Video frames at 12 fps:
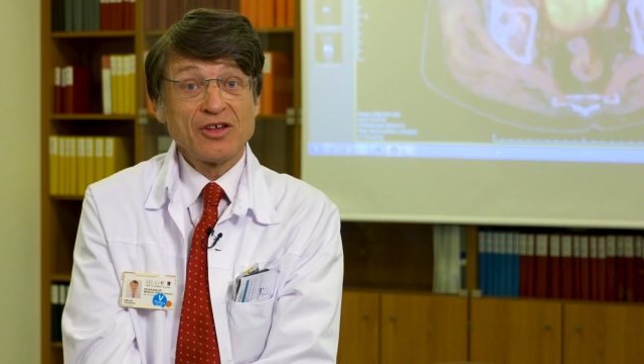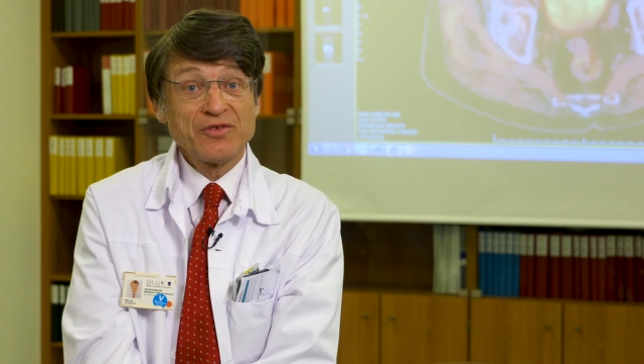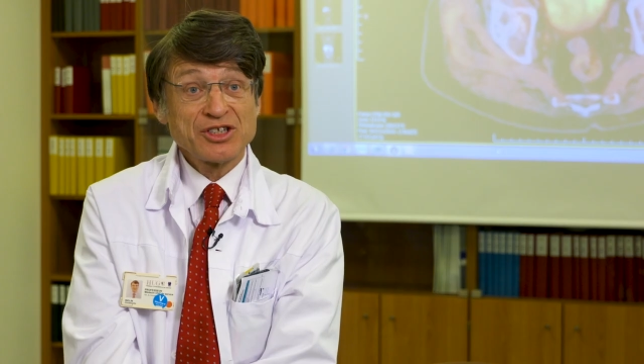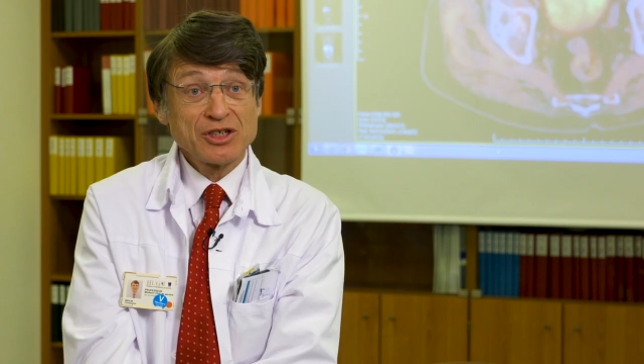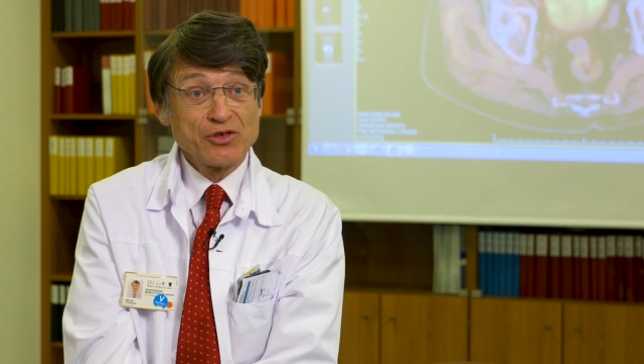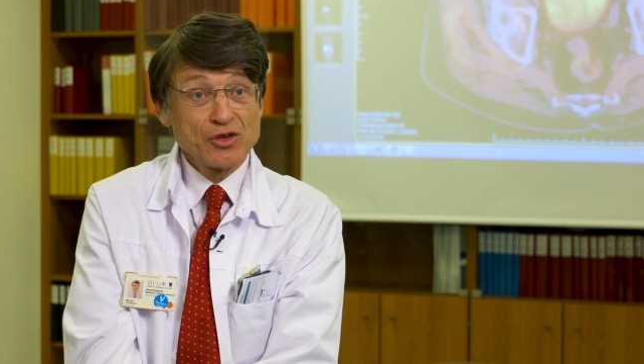The
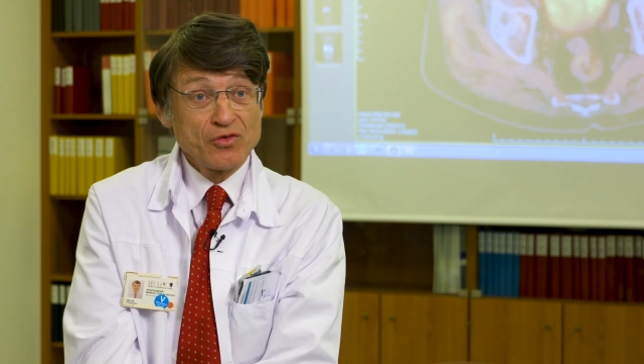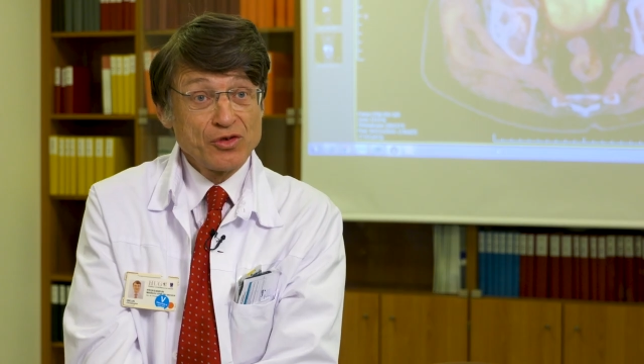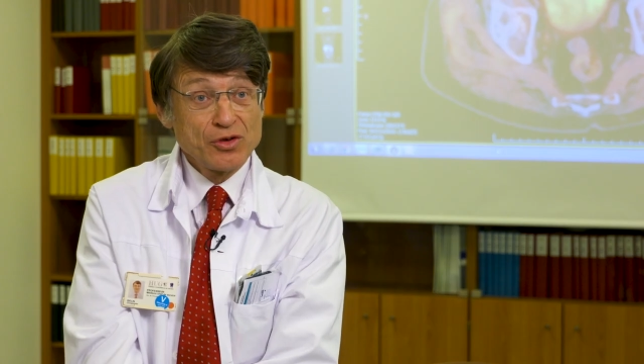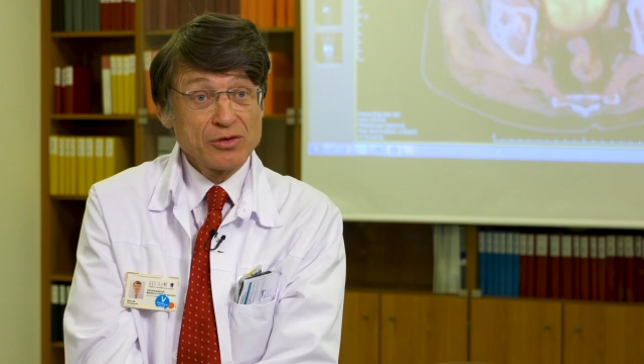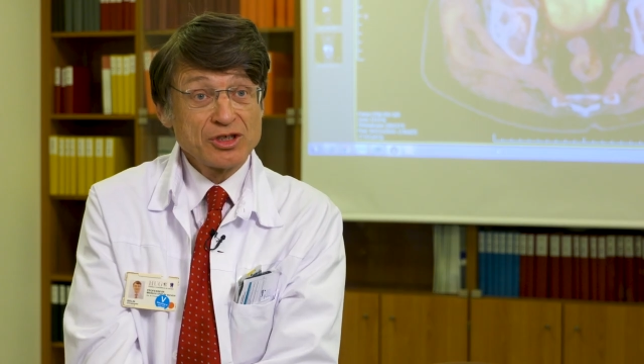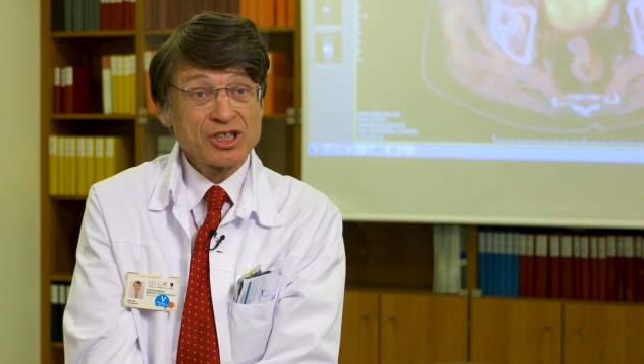vision for the
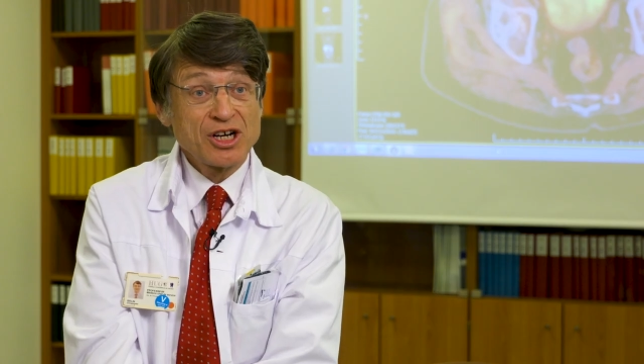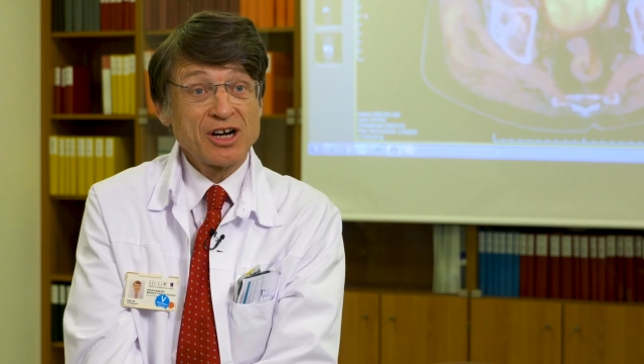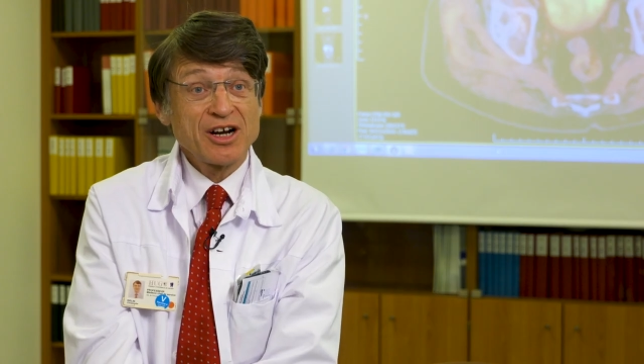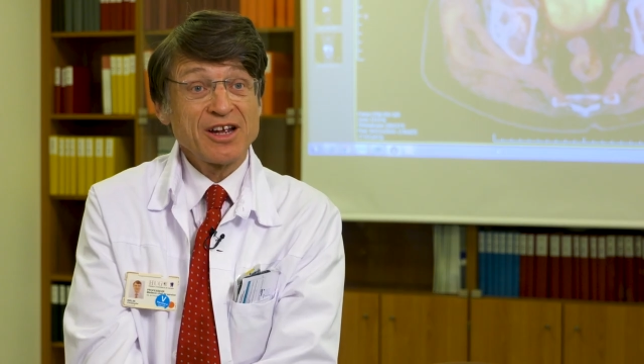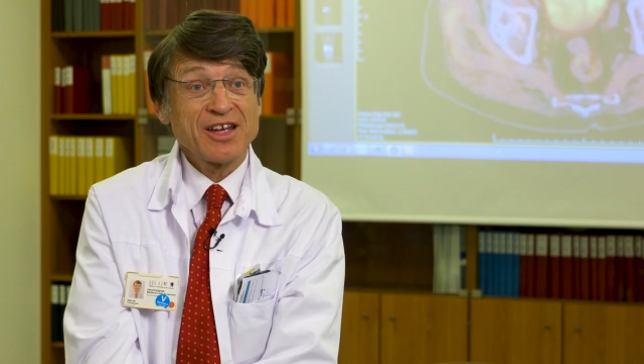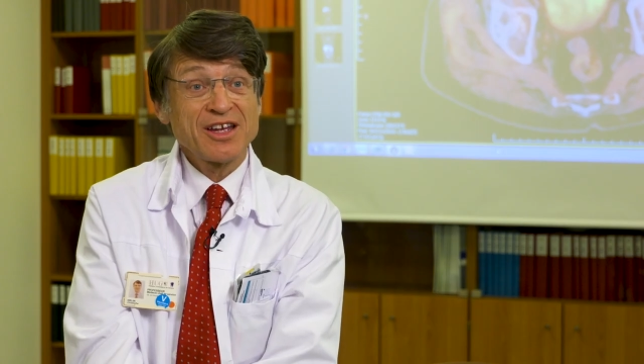
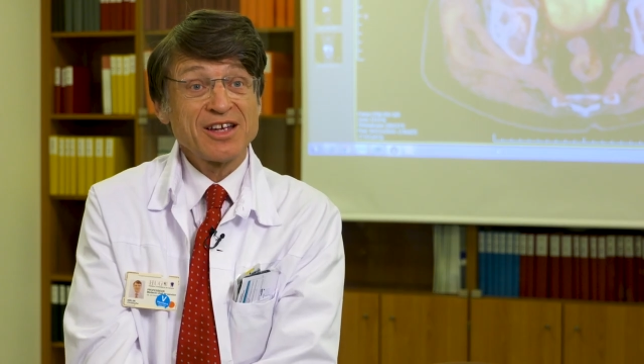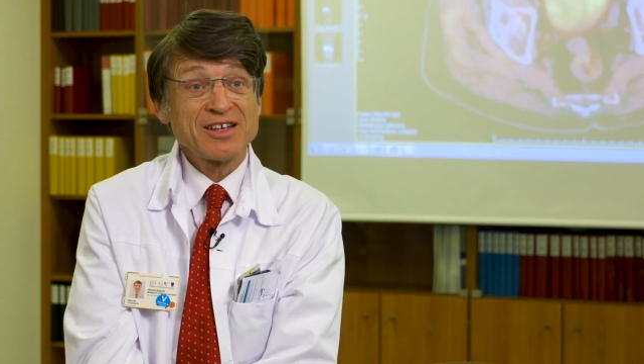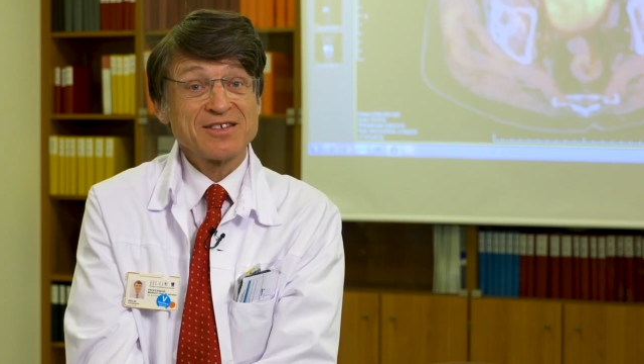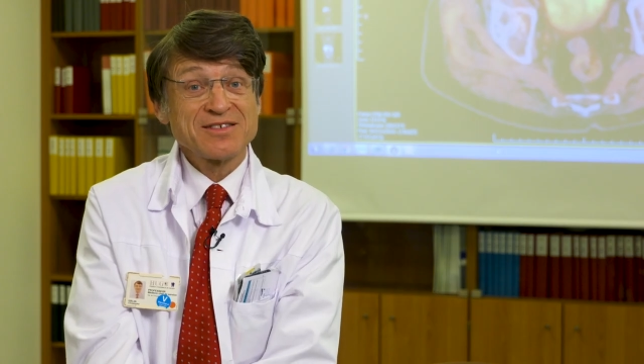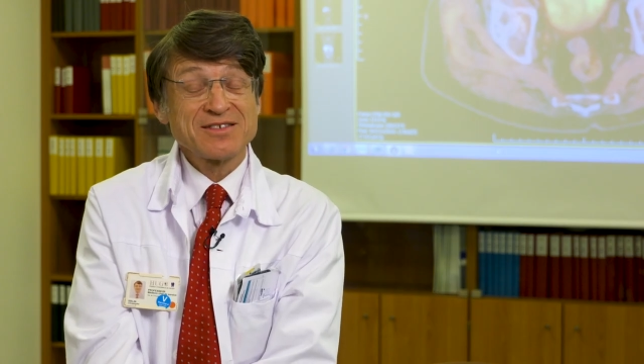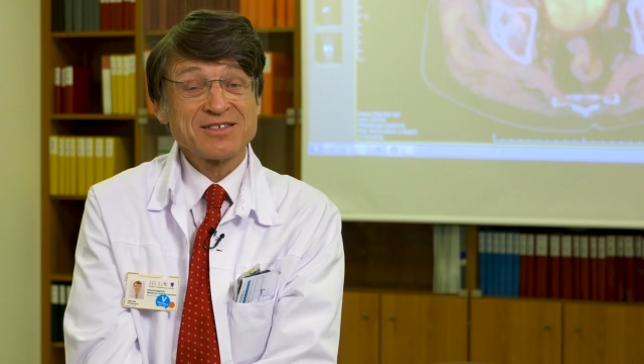future
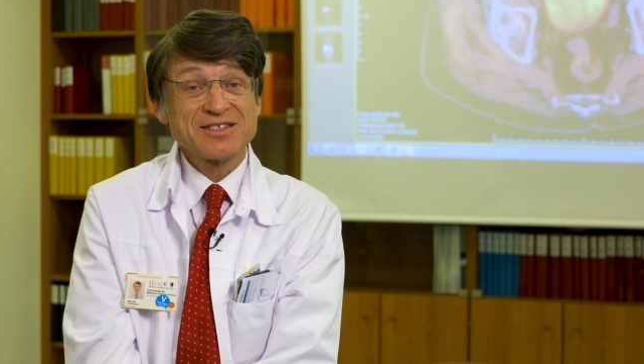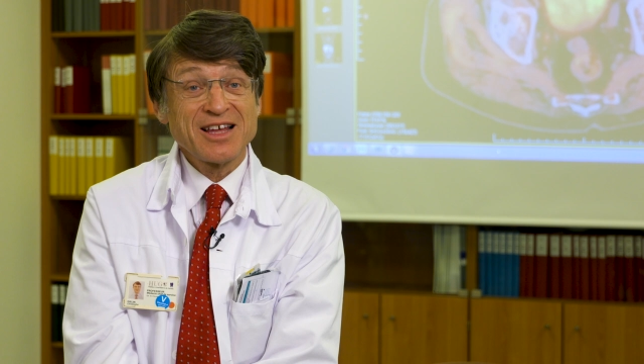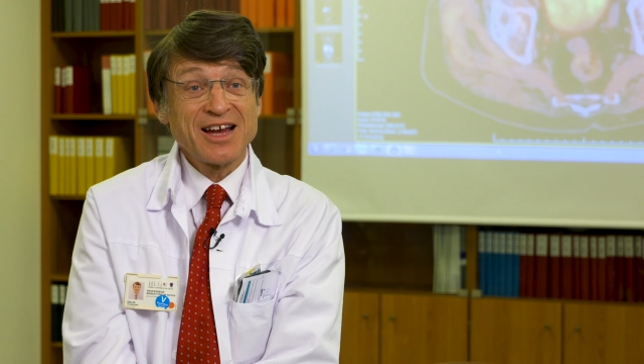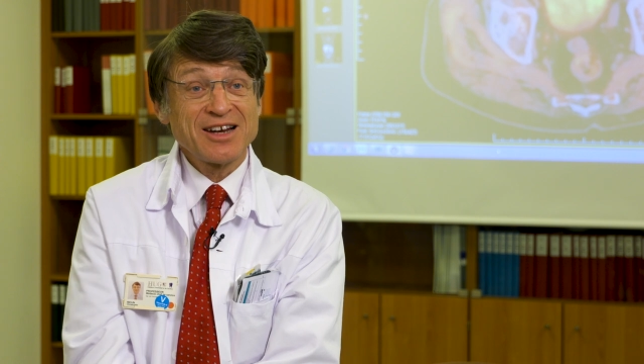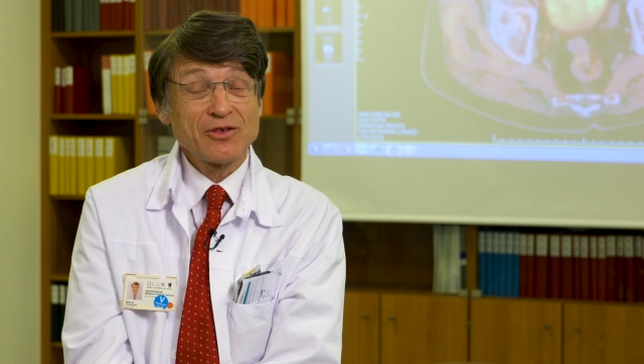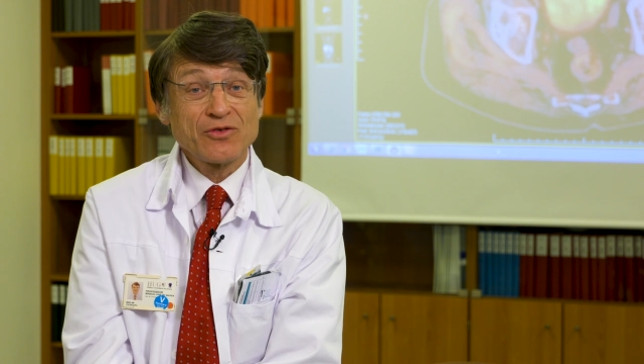is that,